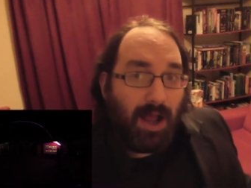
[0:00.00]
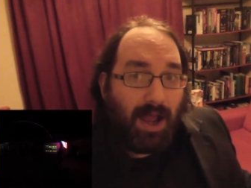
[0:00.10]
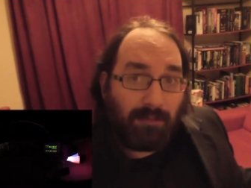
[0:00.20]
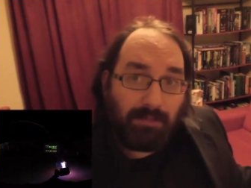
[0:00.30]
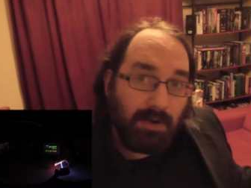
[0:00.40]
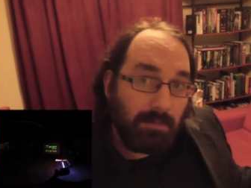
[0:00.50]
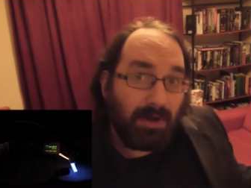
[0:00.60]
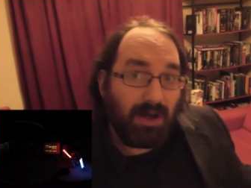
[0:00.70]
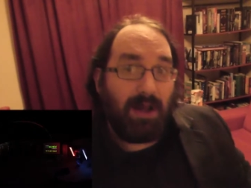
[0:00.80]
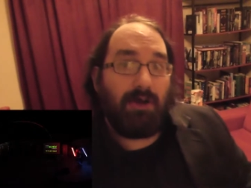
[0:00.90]
I'm going to
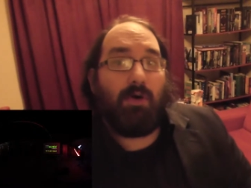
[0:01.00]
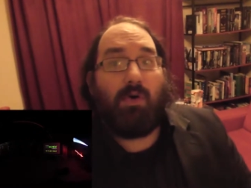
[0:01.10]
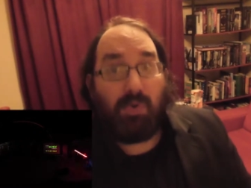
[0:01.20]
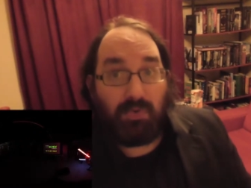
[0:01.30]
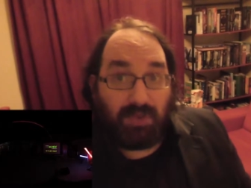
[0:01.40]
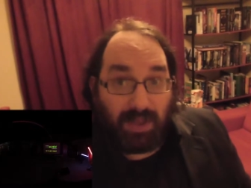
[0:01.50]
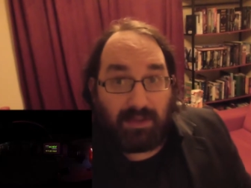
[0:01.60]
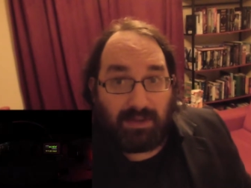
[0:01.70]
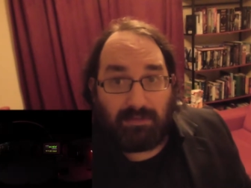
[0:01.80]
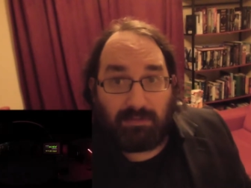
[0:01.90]
plunk all
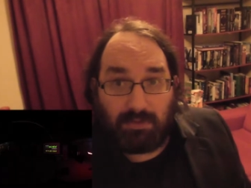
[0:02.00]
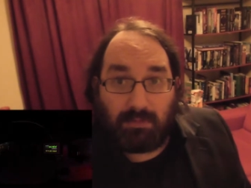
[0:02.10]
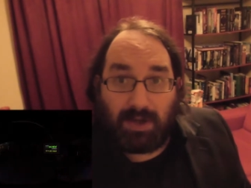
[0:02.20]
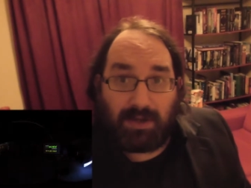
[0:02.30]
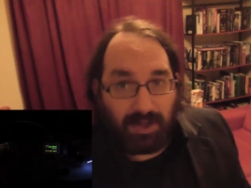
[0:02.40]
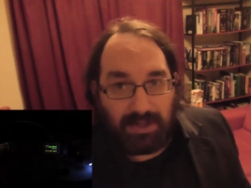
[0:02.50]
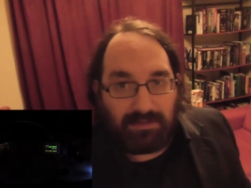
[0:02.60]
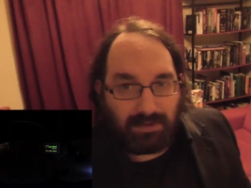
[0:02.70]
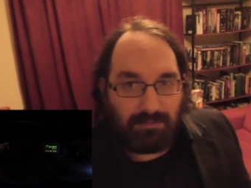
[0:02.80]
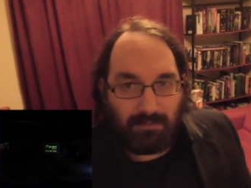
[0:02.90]
that into one
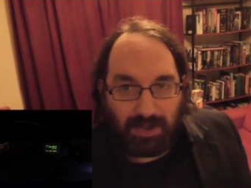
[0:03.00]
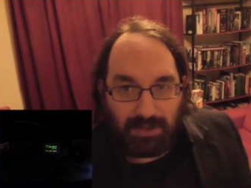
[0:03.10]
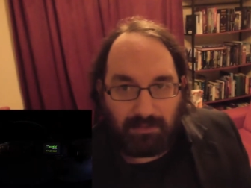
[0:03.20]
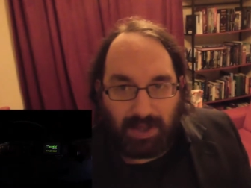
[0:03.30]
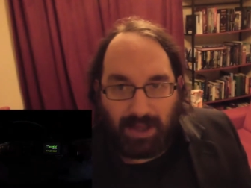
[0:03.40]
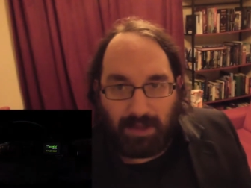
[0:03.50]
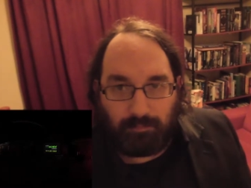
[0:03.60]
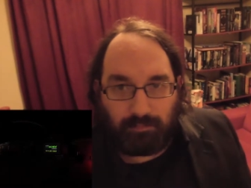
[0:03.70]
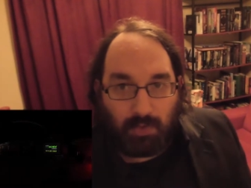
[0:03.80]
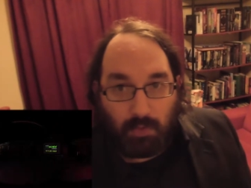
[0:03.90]
18 rate
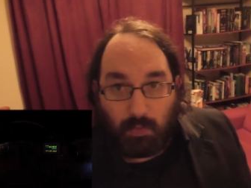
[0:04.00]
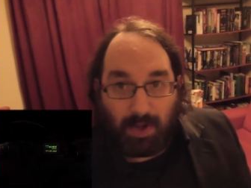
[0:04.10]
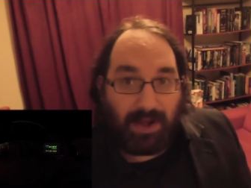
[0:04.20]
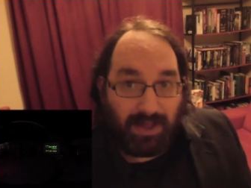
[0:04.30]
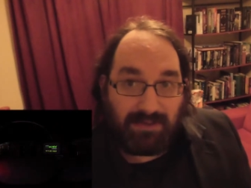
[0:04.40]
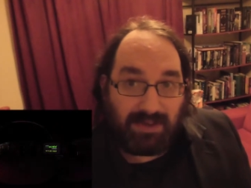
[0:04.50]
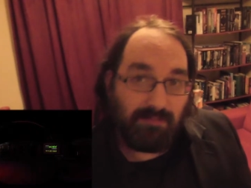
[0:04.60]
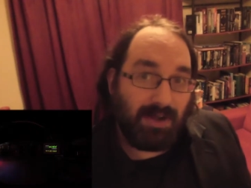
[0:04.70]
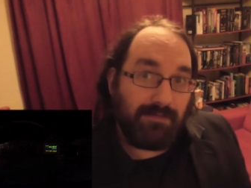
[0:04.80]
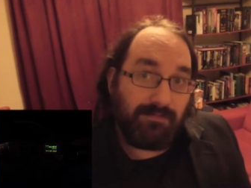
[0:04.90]
um, one 18
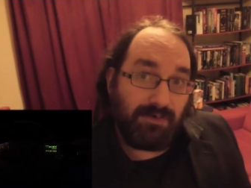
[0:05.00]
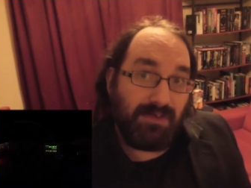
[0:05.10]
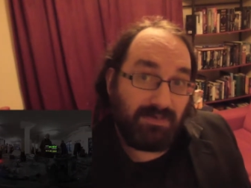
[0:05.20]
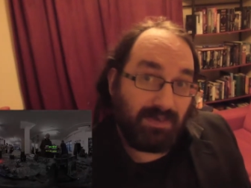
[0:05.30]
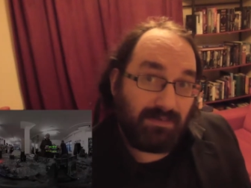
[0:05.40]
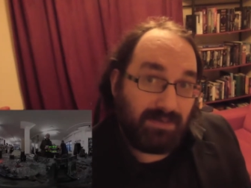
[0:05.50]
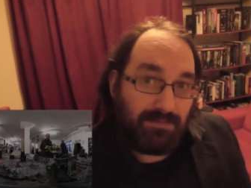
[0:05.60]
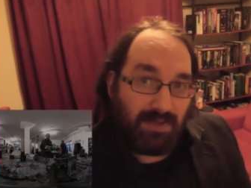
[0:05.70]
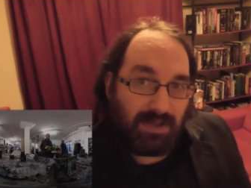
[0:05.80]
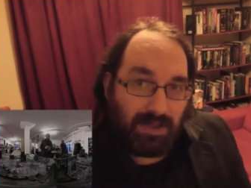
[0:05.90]
rate 360
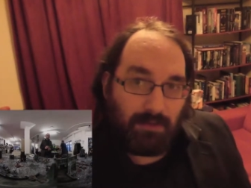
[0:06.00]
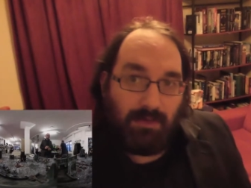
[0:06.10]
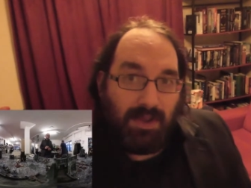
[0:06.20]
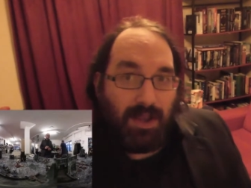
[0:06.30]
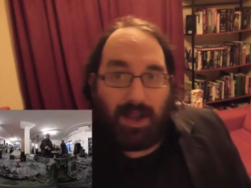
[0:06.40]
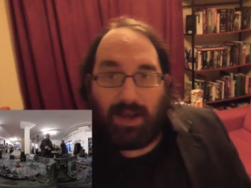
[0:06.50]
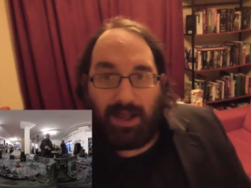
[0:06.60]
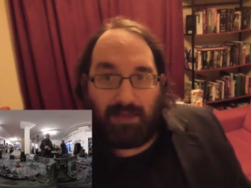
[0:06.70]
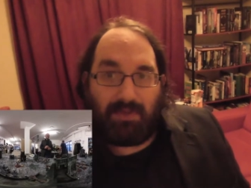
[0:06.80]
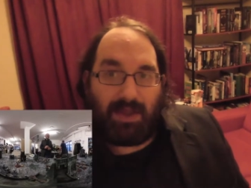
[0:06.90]
video and
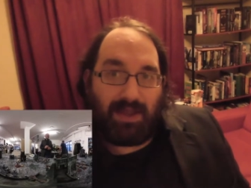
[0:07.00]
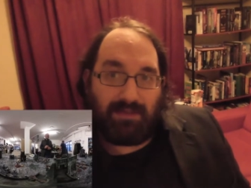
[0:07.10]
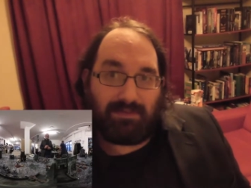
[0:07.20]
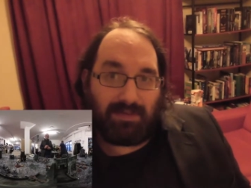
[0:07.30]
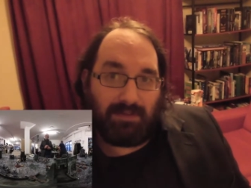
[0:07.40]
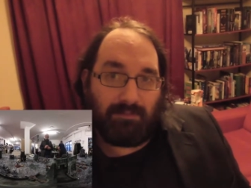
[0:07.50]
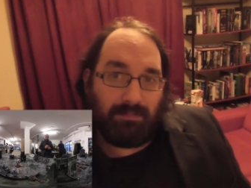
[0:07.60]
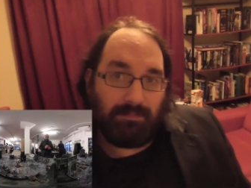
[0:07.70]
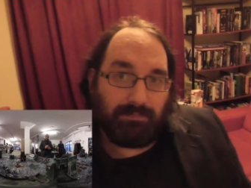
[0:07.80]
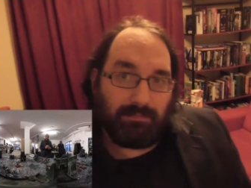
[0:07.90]
have it as
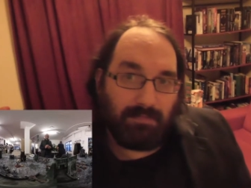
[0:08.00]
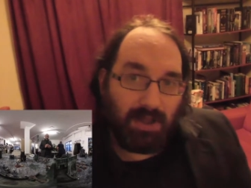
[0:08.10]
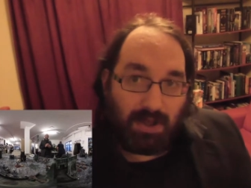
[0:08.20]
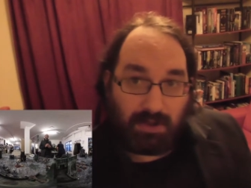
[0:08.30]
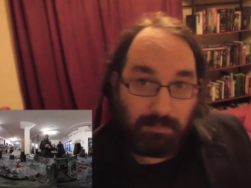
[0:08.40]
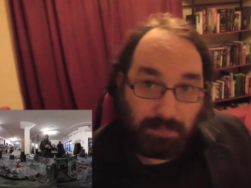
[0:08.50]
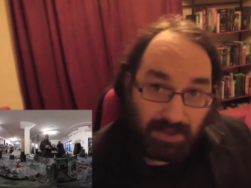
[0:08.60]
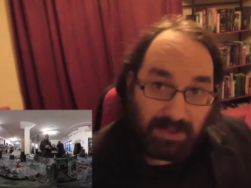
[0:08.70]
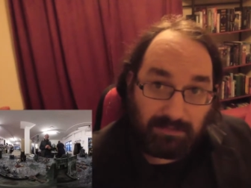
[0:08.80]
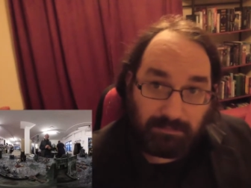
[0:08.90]
um, a
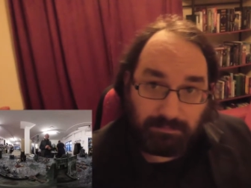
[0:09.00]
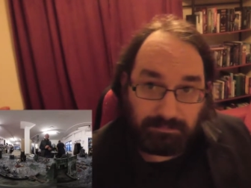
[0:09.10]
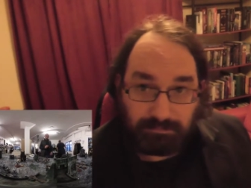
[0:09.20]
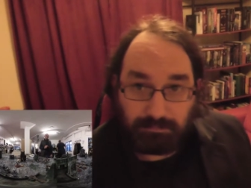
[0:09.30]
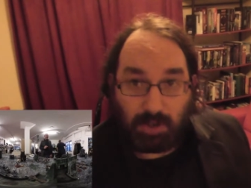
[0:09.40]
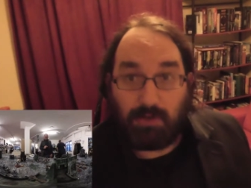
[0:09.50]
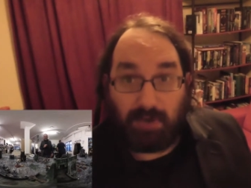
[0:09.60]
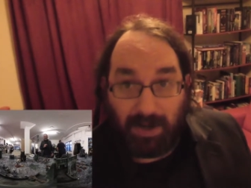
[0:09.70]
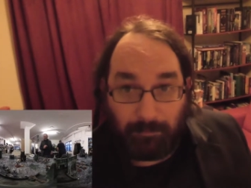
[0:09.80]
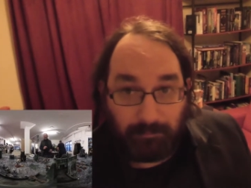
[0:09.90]
complete
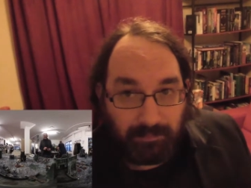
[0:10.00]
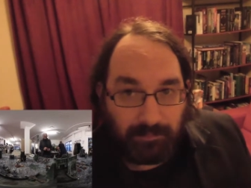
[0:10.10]
program